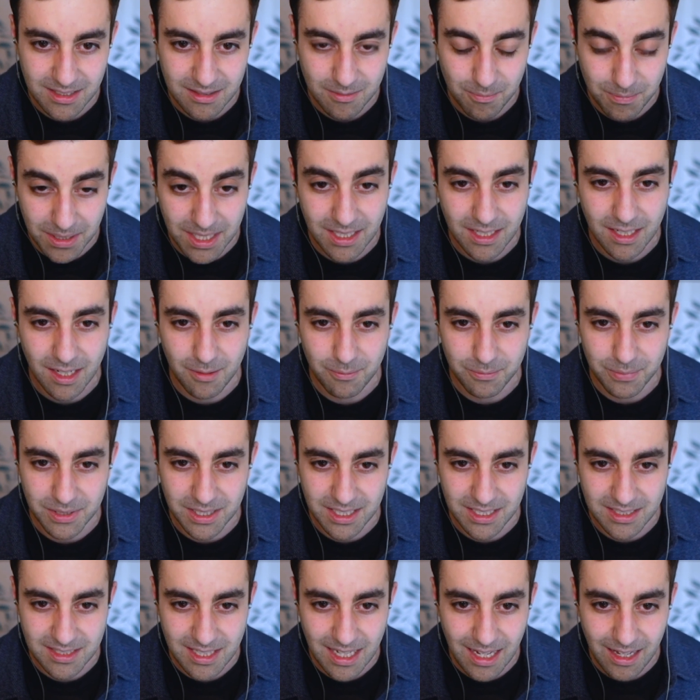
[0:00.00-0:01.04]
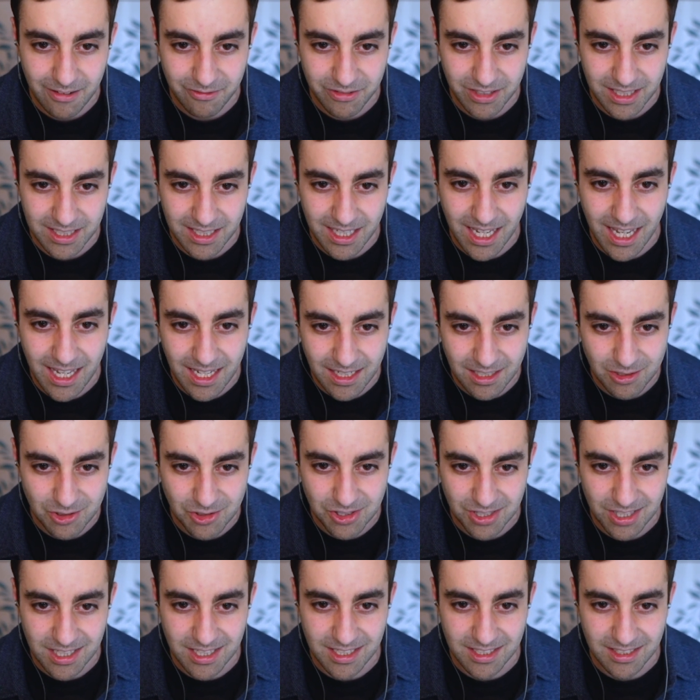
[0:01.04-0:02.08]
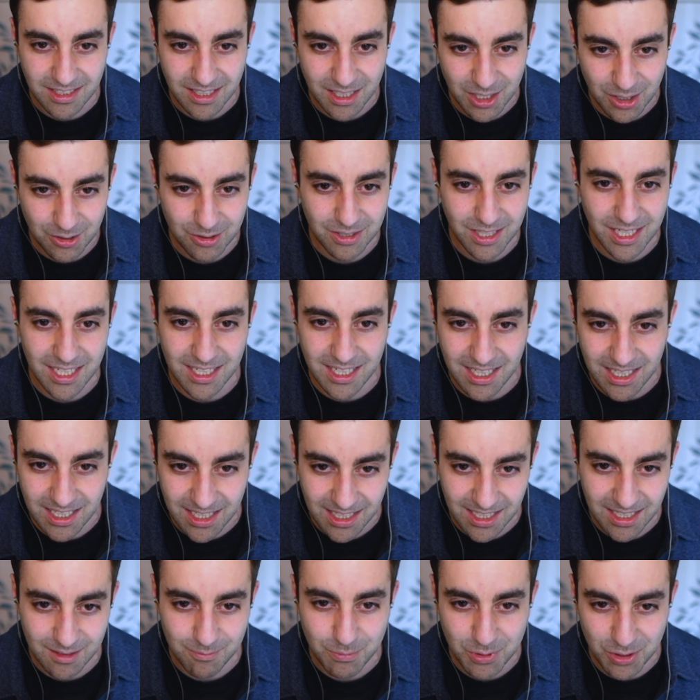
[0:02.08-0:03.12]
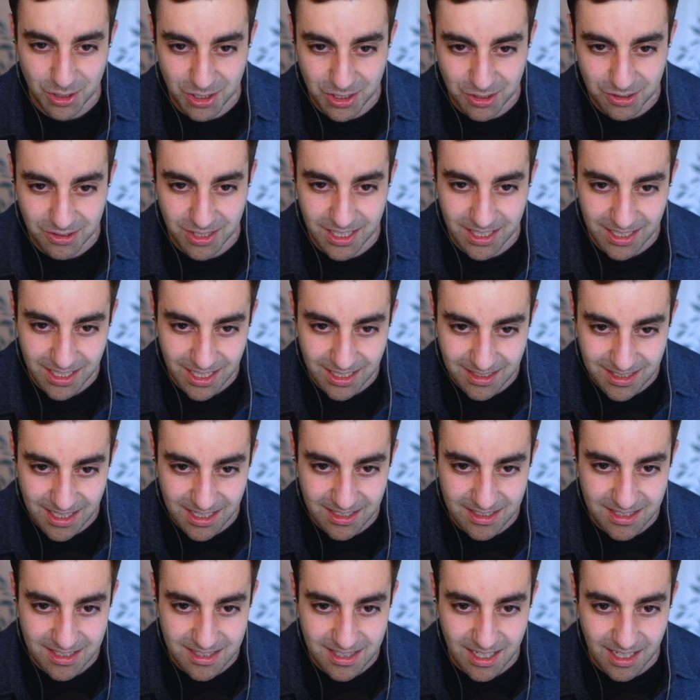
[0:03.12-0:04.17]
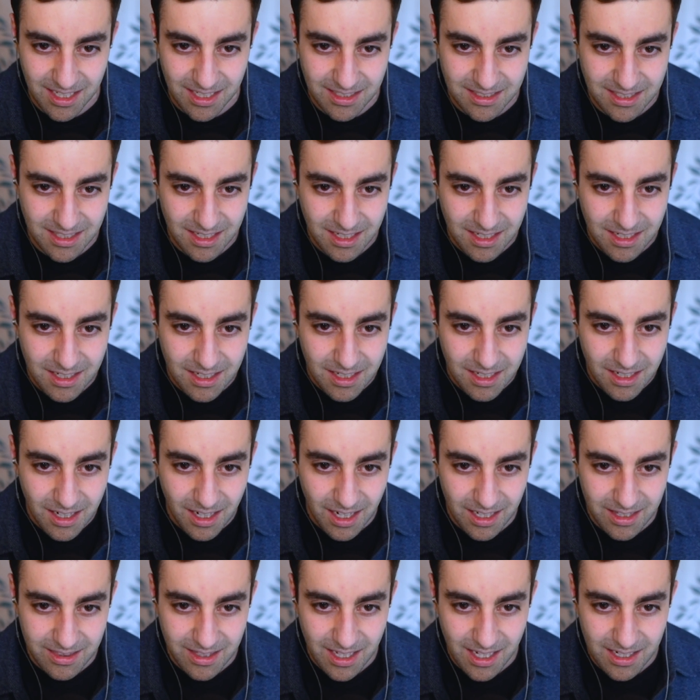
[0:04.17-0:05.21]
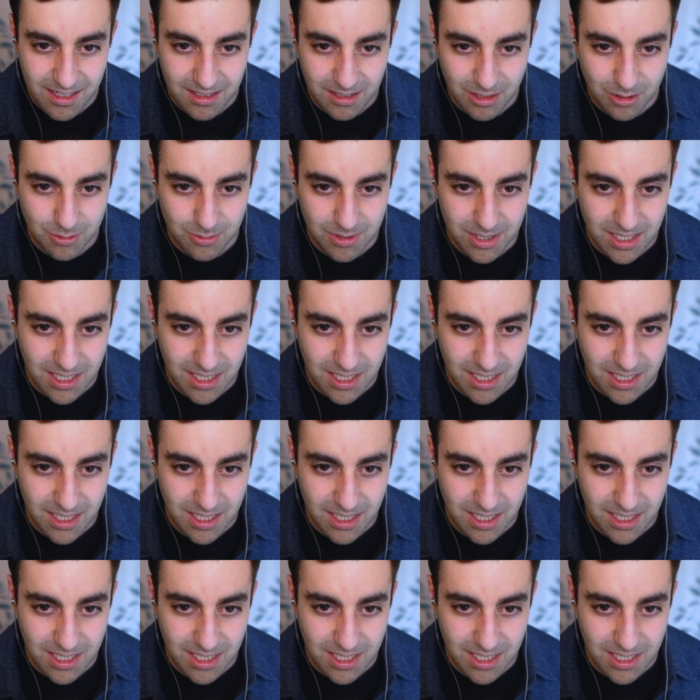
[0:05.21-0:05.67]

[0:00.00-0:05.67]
big companies have an edge in curating and procuring that data set. And then you